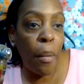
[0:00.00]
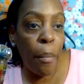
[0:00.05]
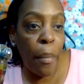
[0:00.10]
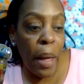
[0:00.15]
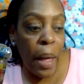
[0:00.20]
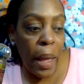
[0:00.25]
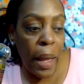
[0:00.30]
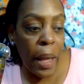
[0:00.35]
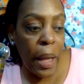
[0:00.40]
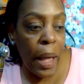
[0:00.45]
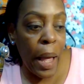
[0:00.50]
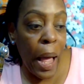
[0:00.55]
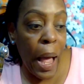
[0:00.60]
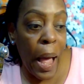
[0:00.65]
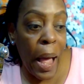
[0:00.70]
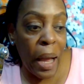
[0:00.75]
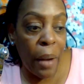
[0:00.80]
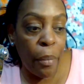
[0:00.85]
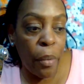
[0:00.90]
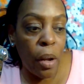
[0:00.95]
my
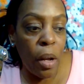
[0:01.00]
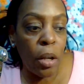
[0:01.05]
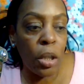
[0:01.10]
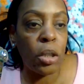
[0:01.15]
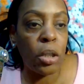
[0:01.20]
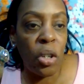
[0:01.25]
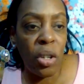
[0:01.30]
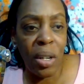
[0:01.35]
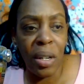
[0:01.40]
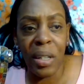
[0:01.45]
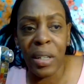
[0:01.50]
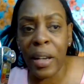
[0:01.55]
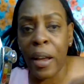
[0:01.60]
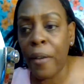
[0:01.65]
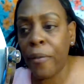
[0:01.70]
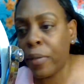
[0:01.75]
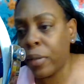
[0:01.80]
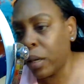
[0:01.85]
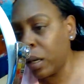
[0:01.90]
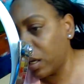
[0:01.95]
eyebrows so you
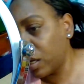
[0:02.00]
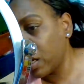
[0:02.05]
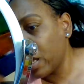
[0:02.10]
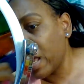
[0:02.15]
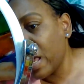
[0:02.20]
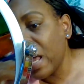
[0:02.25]
definitely